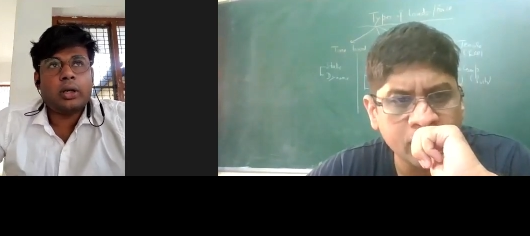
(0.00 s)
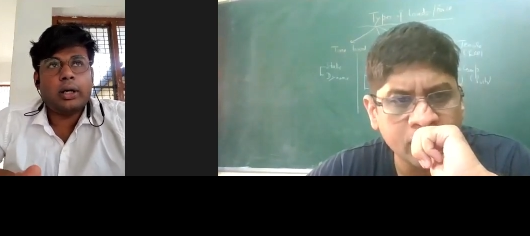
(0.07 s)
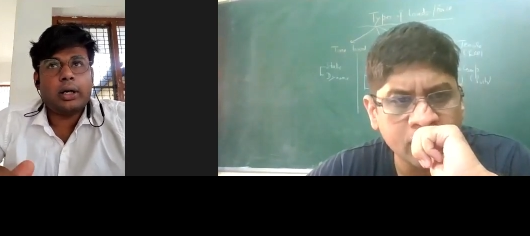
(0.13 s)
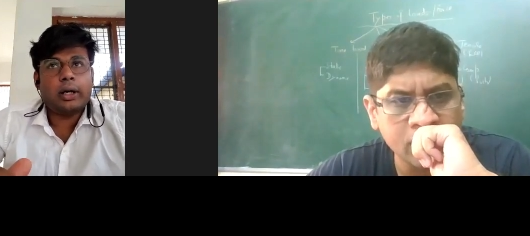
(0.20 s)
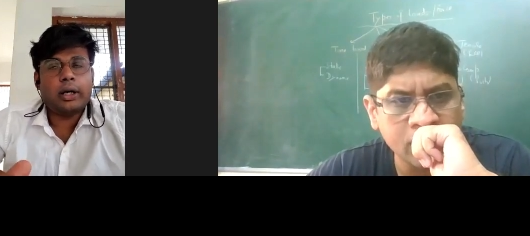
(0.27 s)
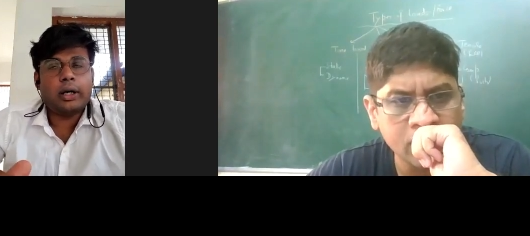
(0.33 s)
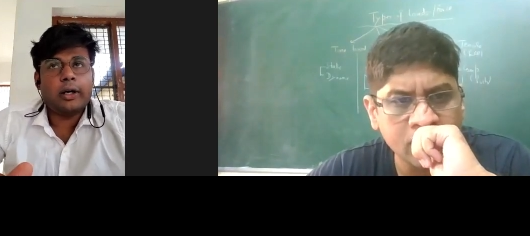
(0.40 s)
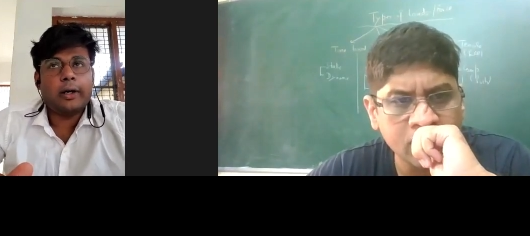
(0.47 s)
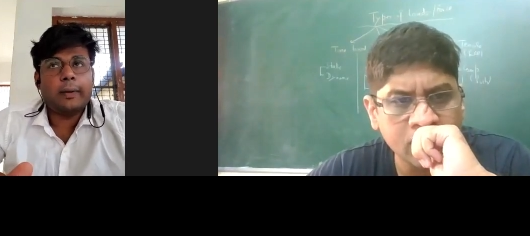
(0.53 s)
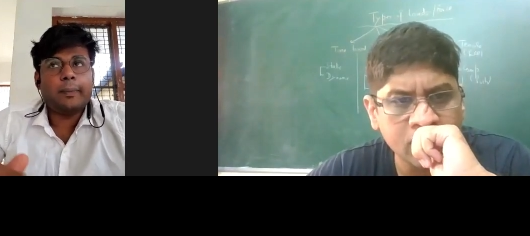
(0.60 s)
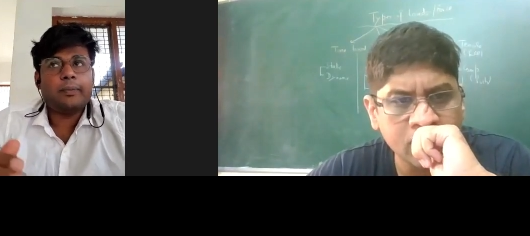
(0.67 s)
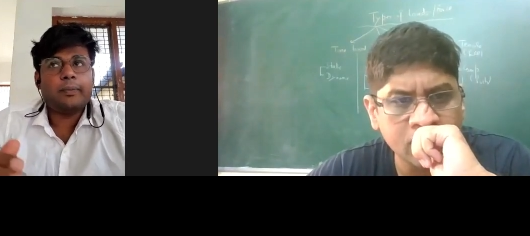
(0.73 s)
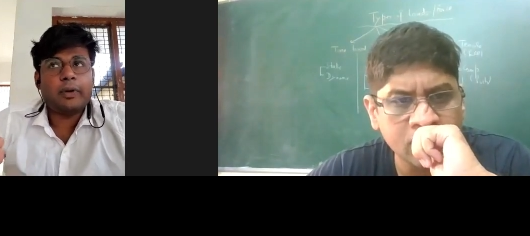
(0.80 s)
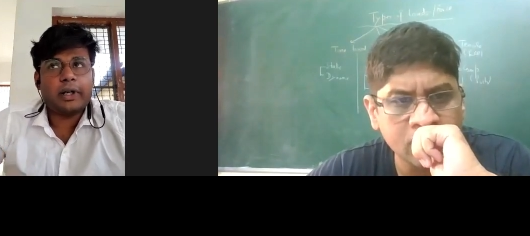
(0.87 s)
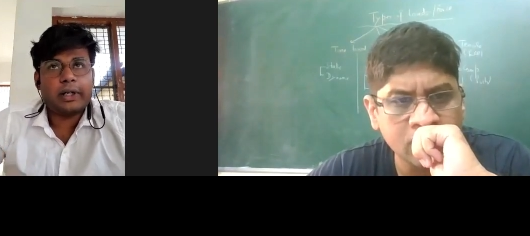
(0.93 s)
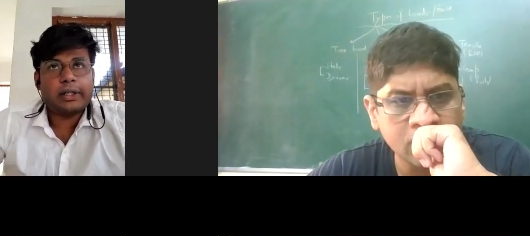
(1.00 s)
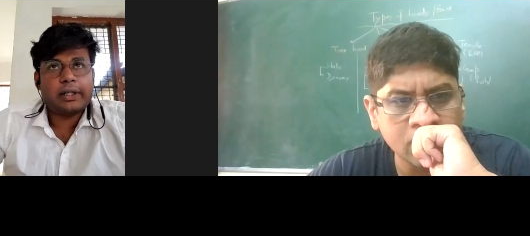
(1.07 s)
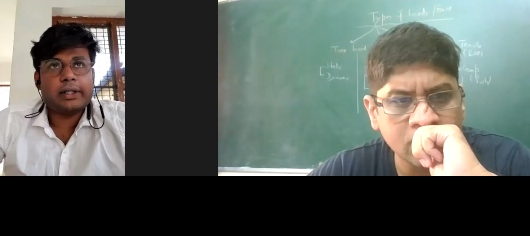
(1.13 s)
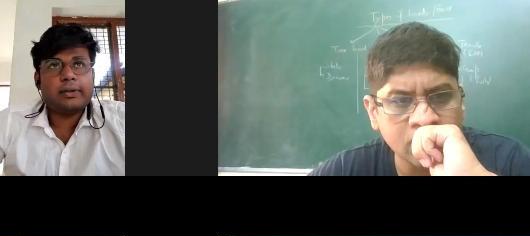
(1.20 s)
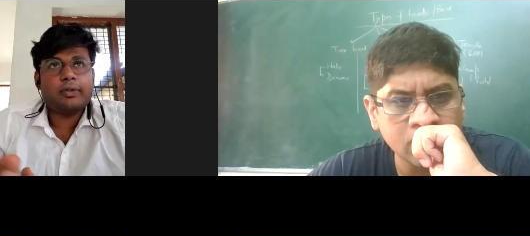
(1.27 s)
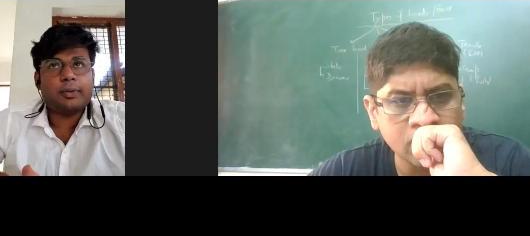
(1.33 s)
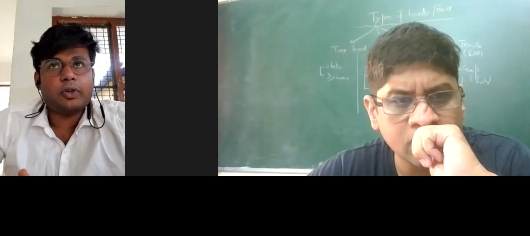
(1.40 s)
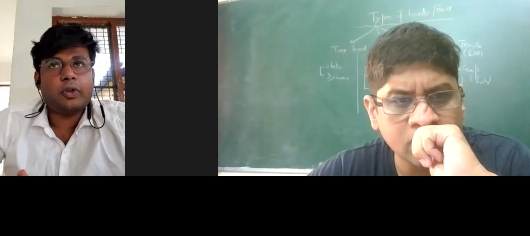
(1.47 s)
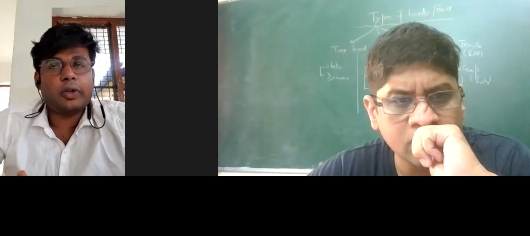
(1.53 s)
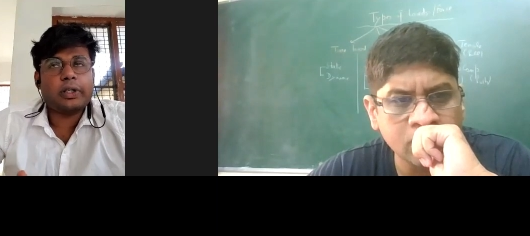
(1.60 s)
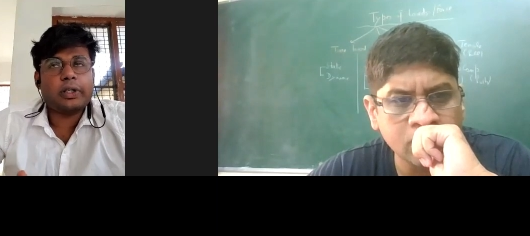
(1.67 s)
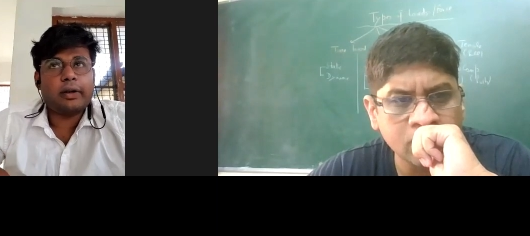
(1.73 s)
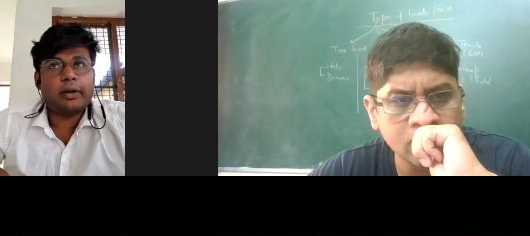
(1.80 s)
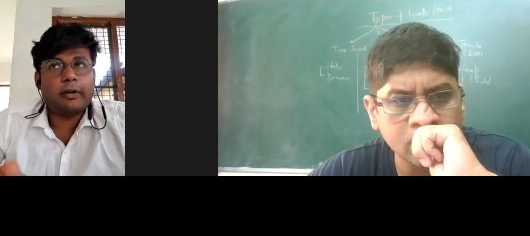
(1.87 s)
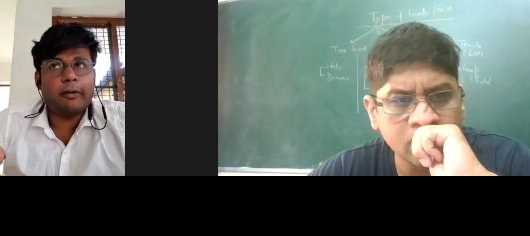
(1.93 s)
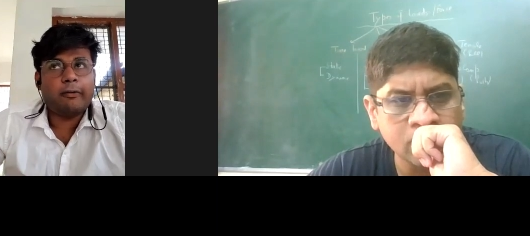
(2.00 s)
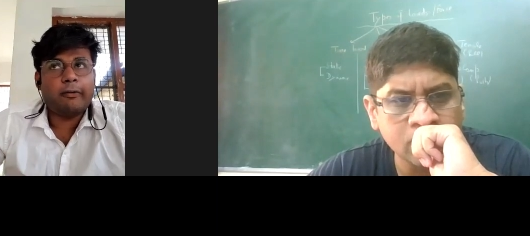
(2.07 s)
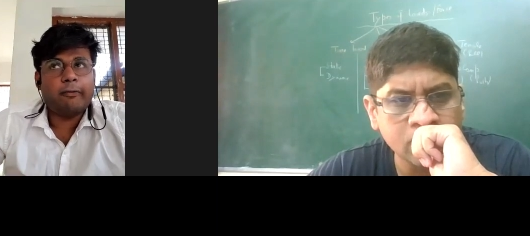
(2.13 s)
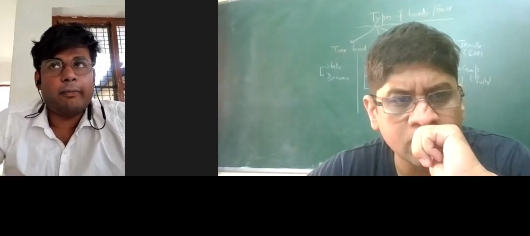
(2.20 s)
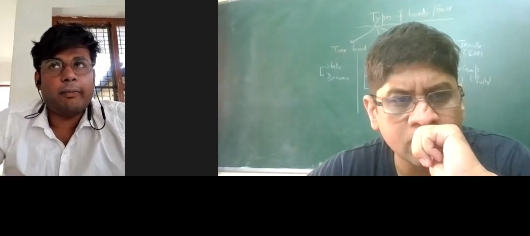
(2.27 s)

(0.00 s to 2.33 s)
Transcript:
Speaker 1: Um, martensite is formed. Okay, sir.